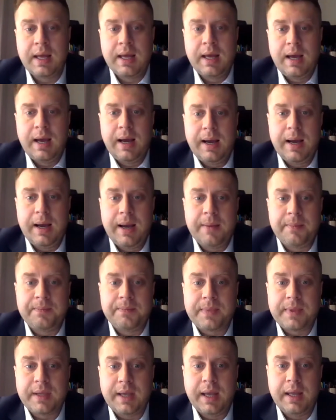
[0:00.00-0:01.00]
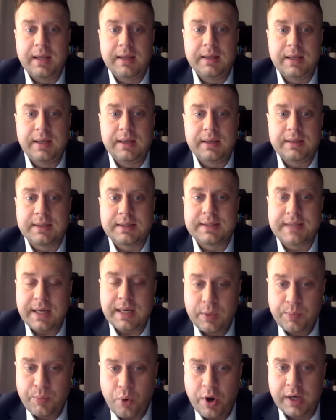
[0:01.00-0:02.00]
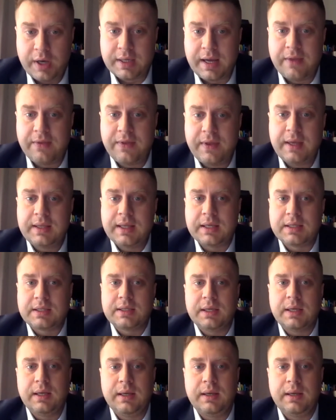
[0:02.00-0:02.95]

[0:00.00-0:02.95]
And the second point, I think that